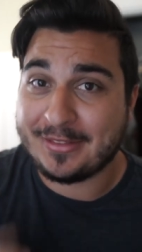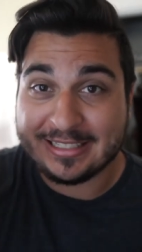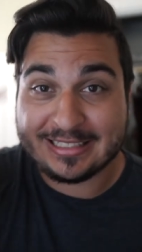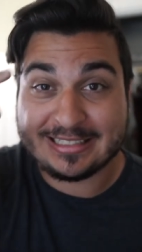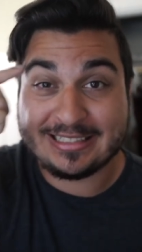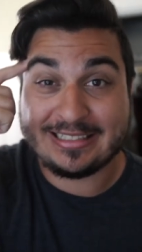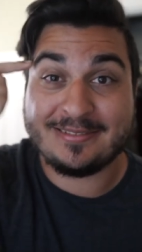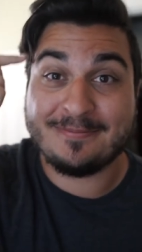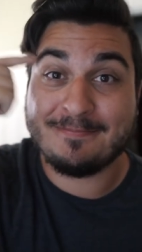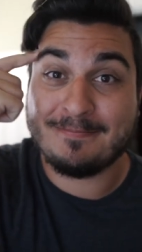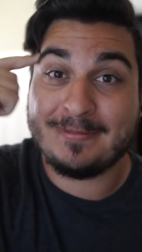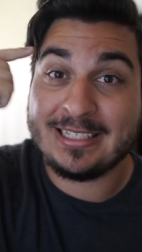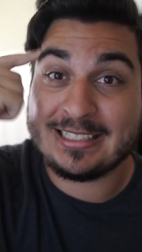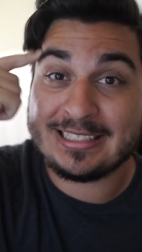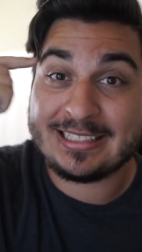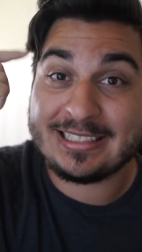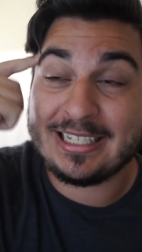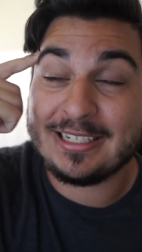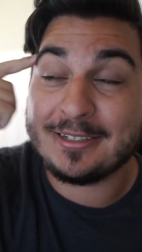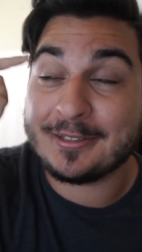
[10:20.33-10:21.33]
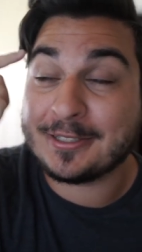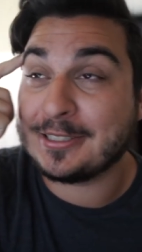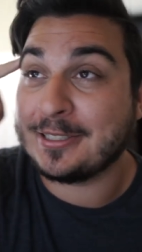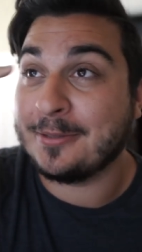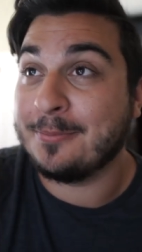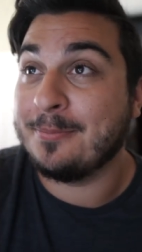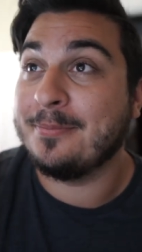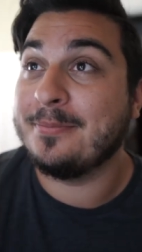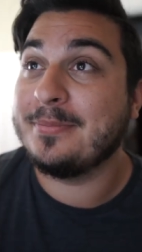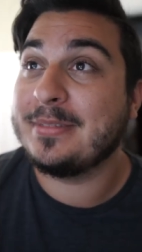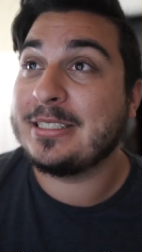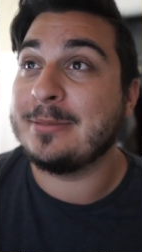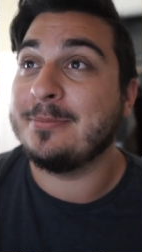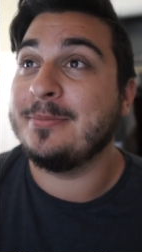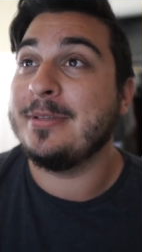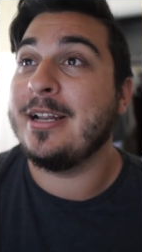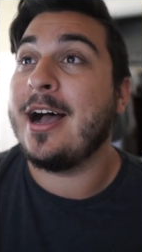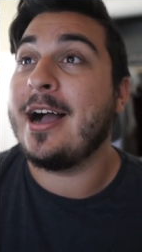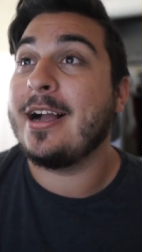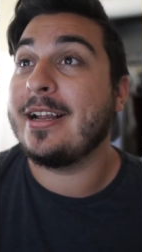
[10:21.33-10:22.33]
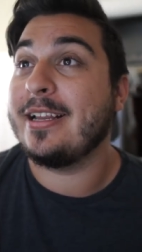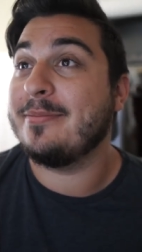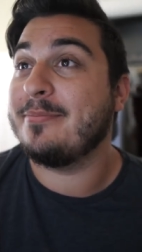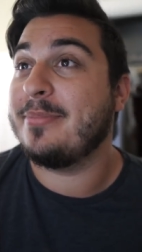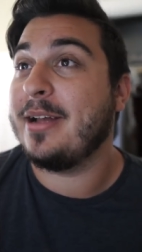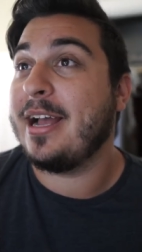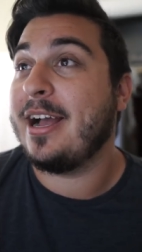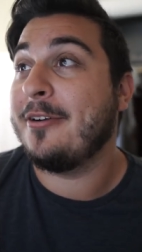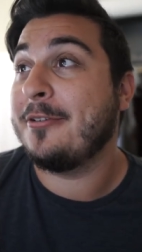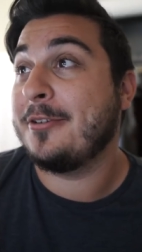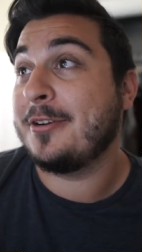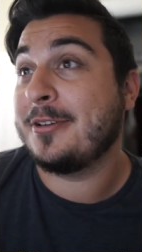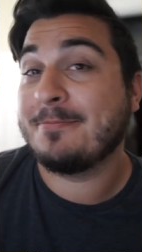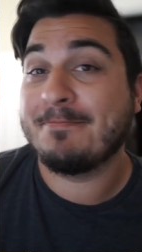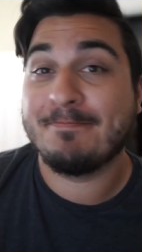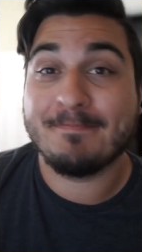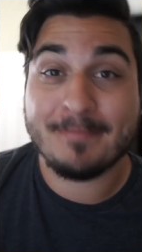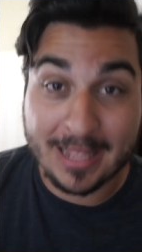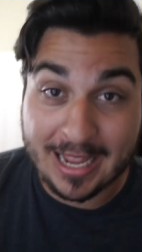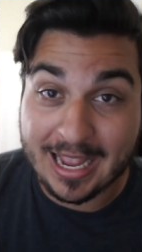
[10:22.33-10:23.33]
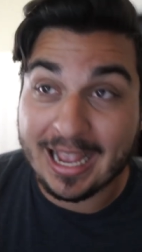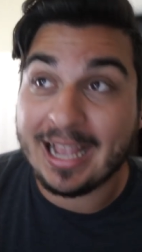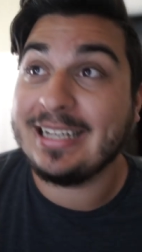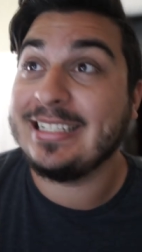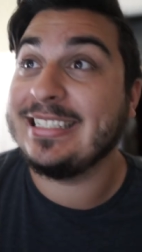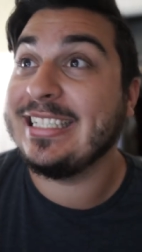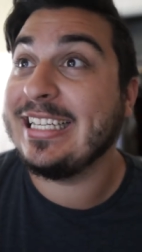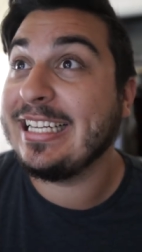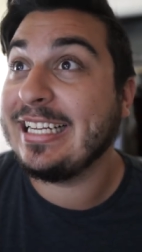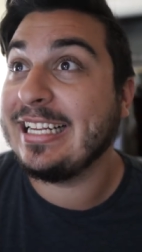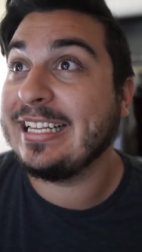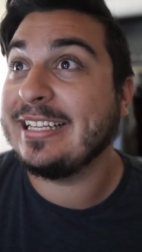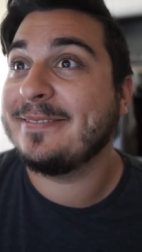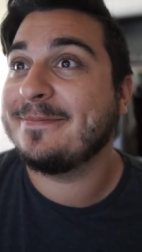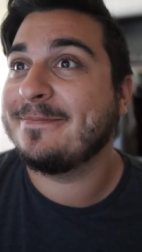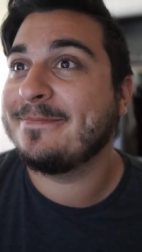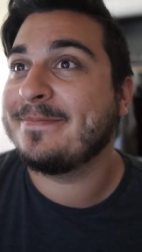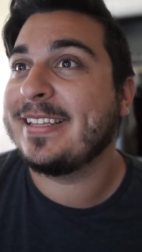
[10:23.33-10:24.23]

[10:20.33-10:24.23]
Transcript: This this took some some noggin power. I dig it.